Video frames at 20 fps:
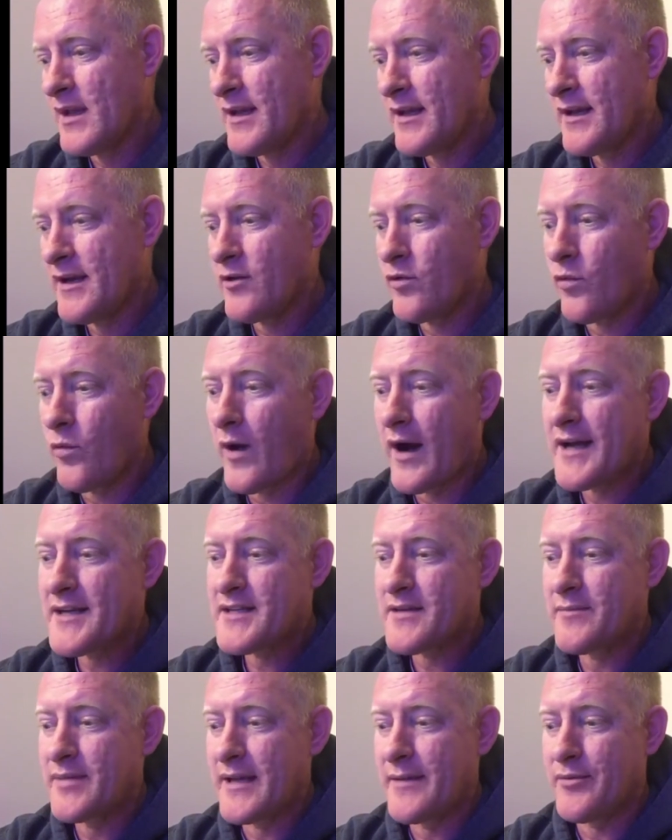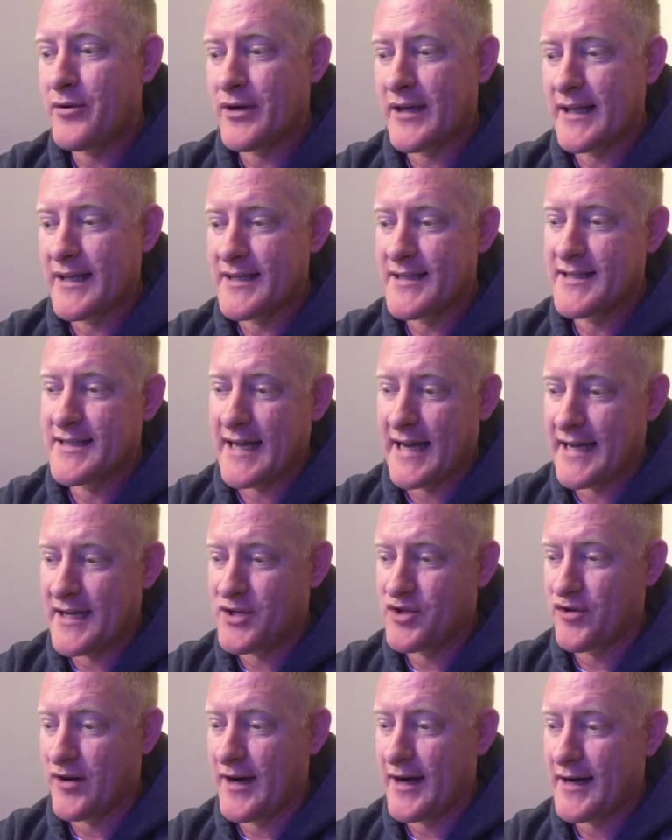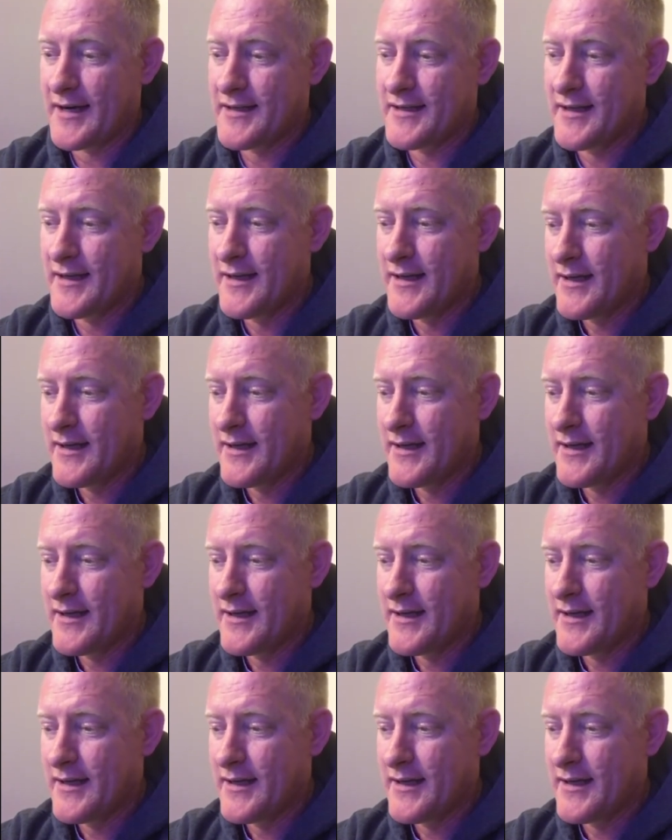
why some people get sidetracked.